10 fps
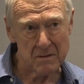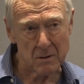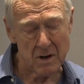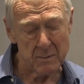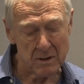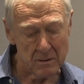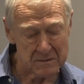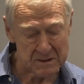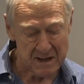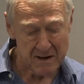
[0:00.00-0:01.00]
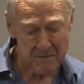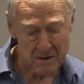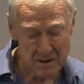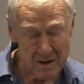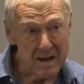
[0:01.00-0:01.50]
the common law of South
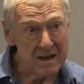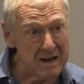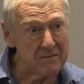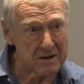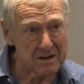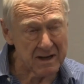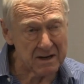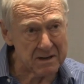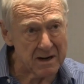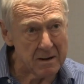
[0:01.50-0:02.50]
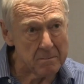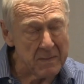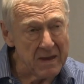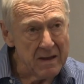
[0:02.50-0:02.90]
Africa, even at that time.